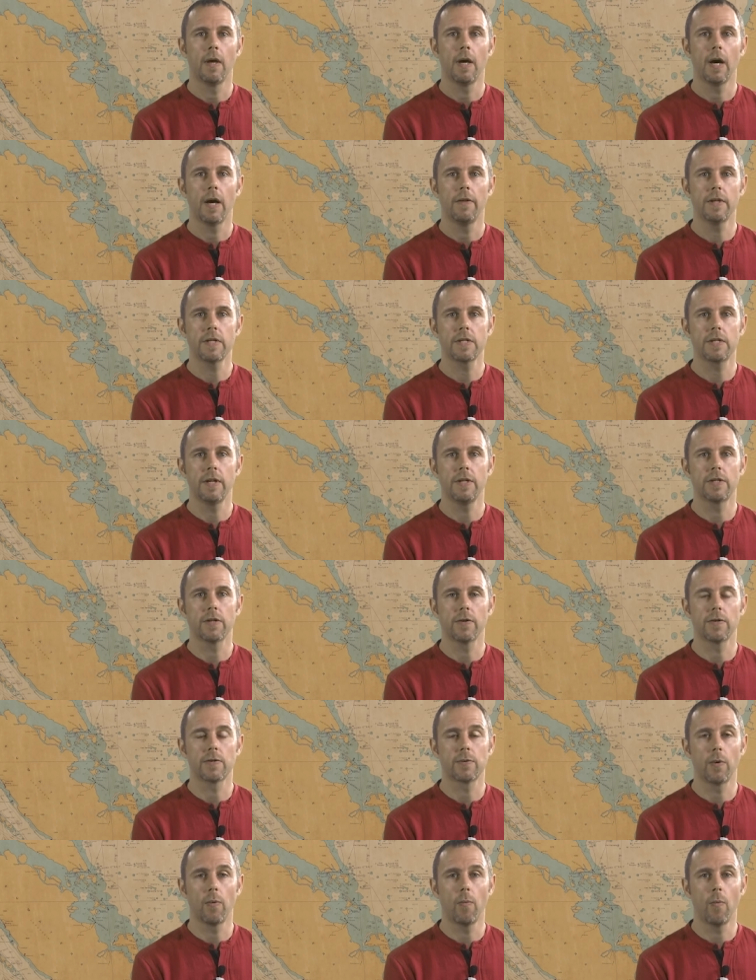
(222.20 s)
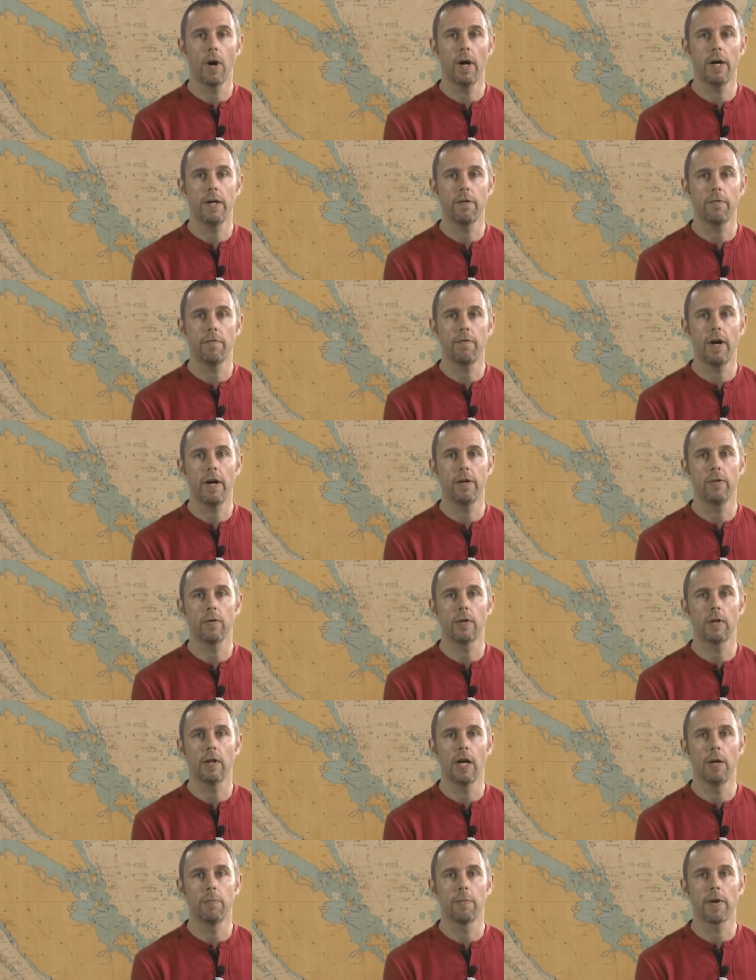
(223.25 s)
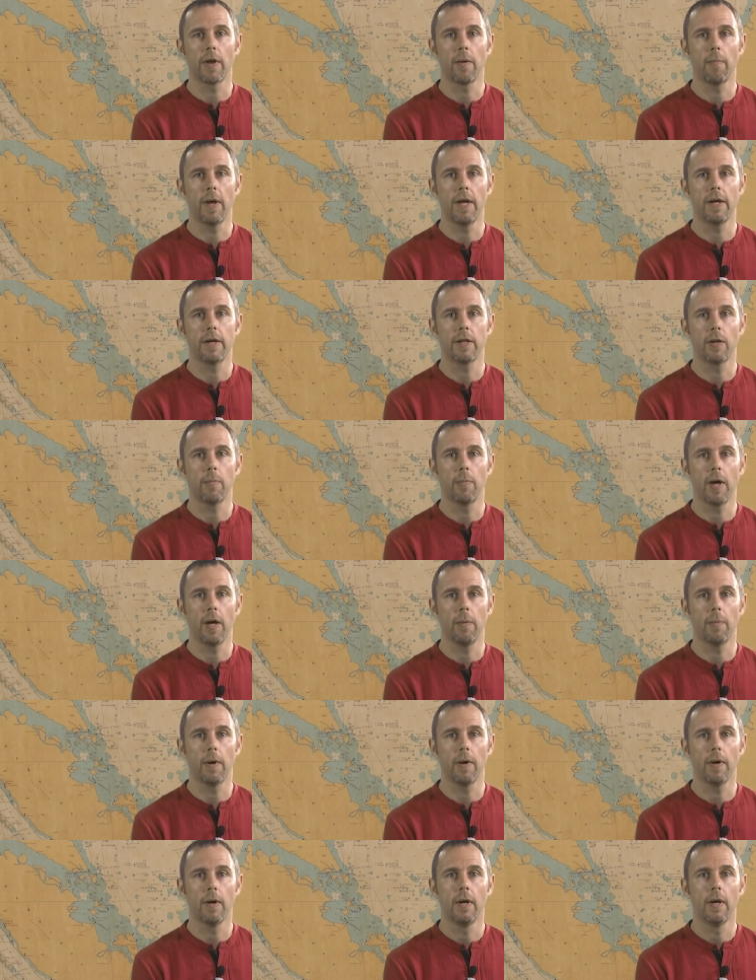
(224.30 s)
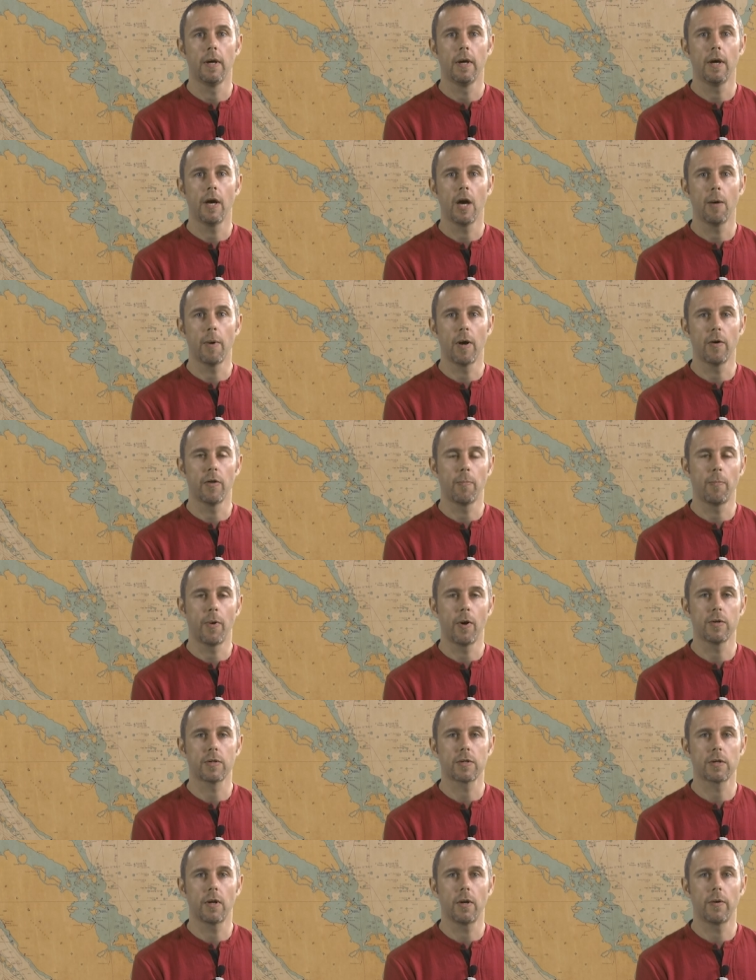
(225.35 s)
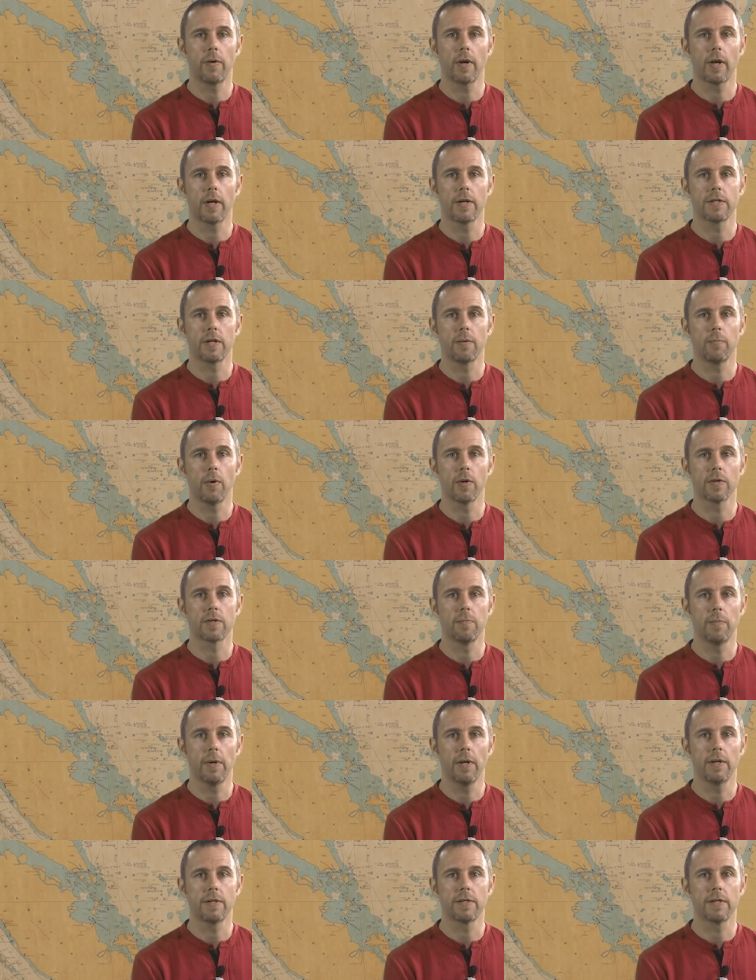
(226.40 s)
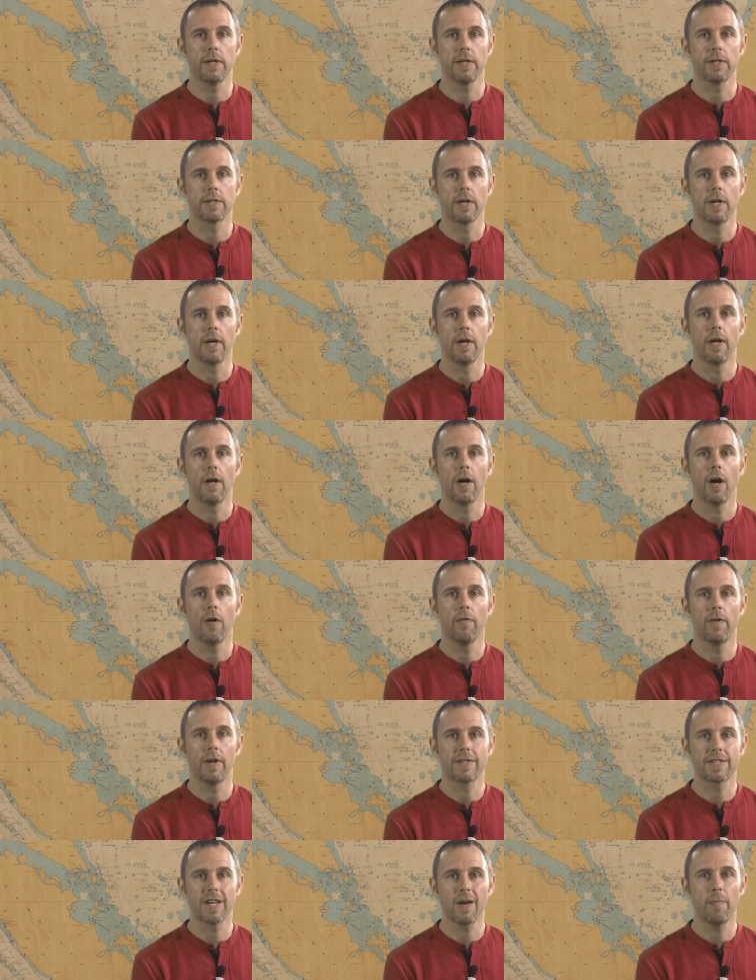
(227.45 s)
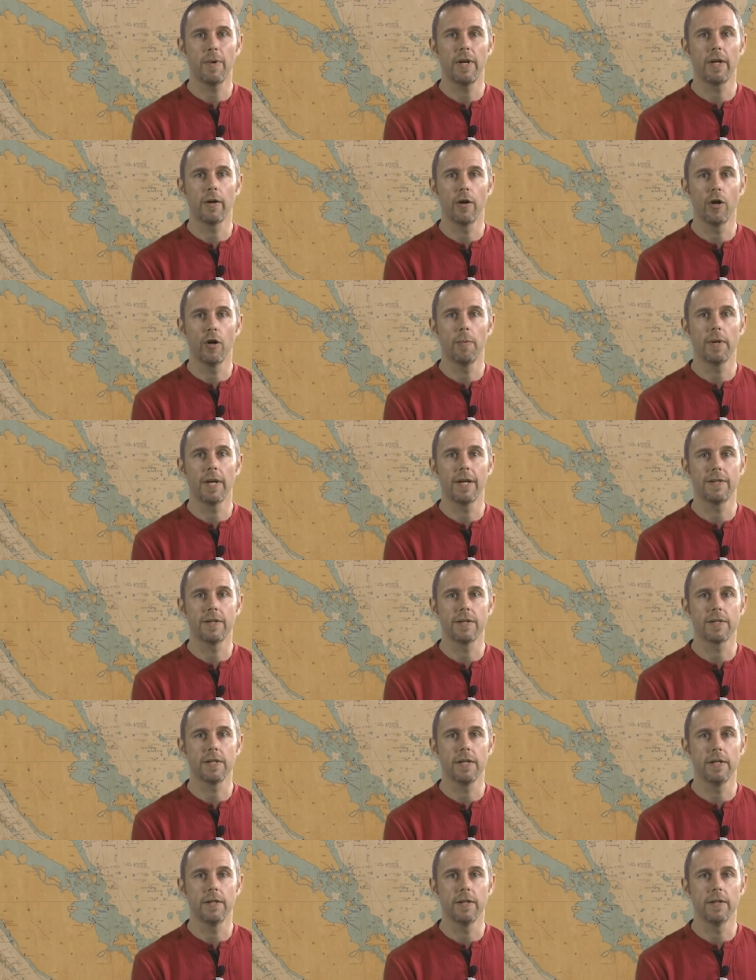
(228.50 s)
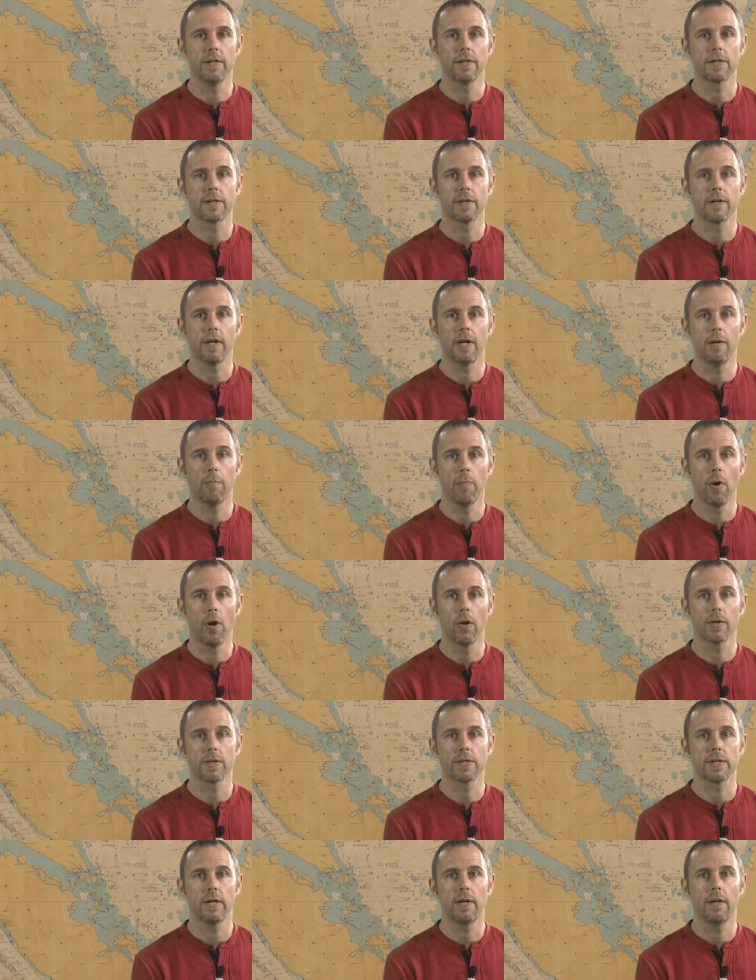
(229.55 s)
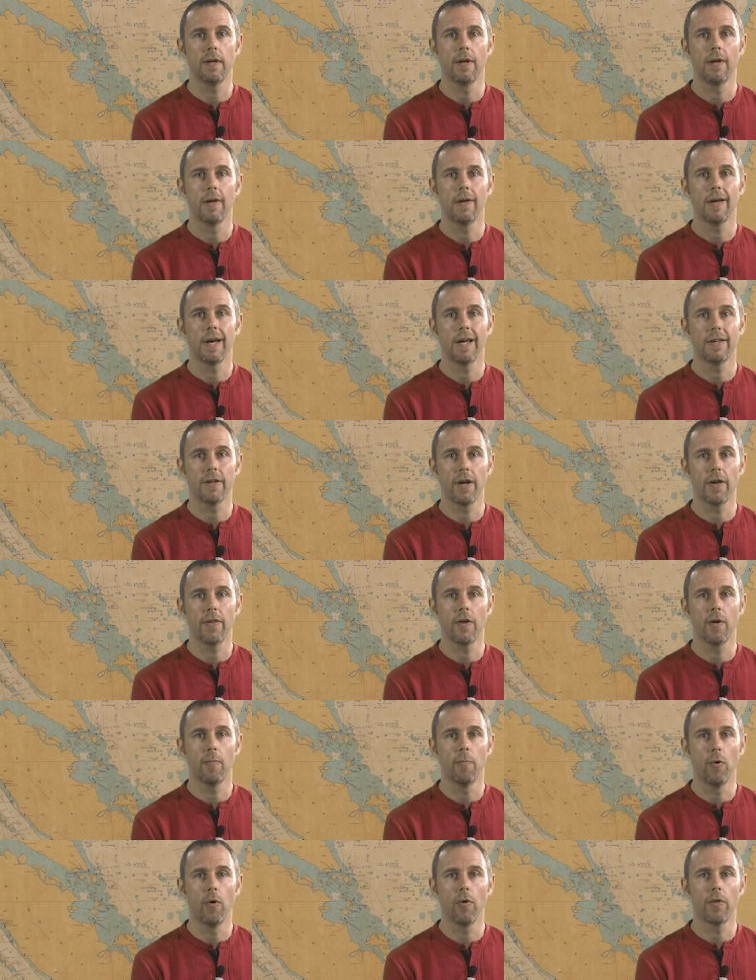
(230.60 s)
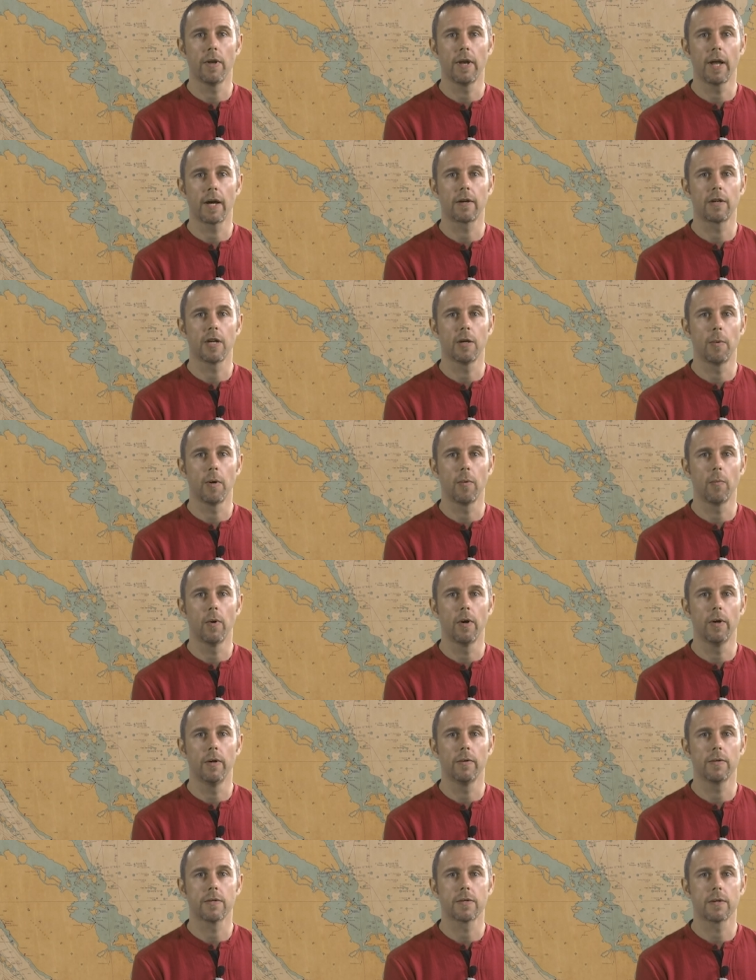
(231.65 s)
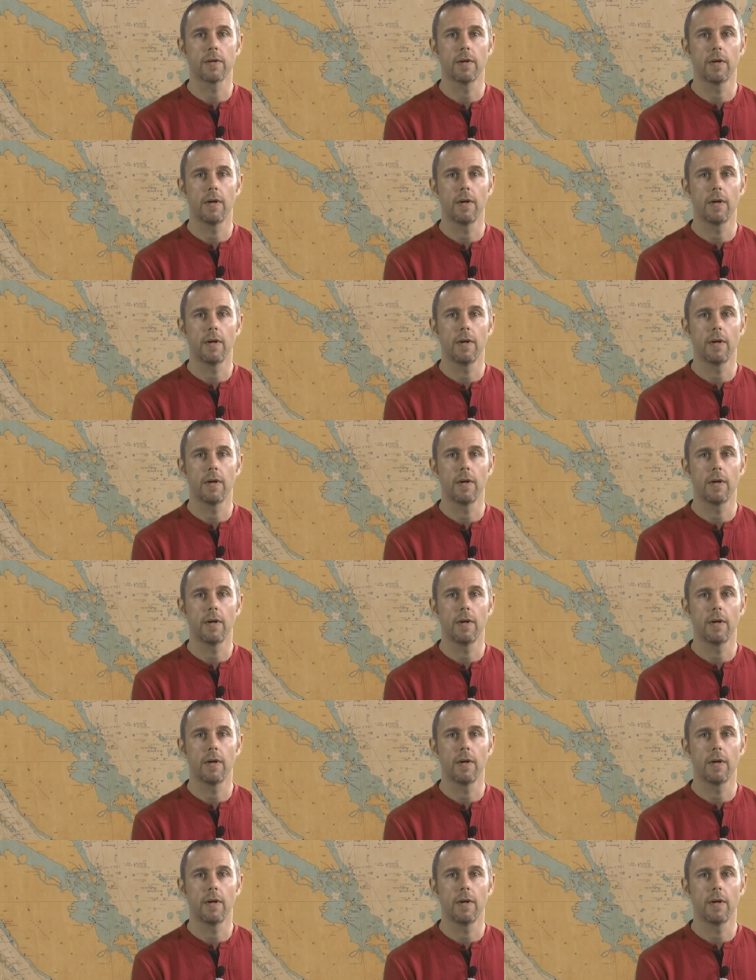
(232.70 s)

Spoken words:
And this leads on to a wider final claim that I make in the paper about the post-colonializing possibilities of examining urban antecedents in policy and other more than academic worlds.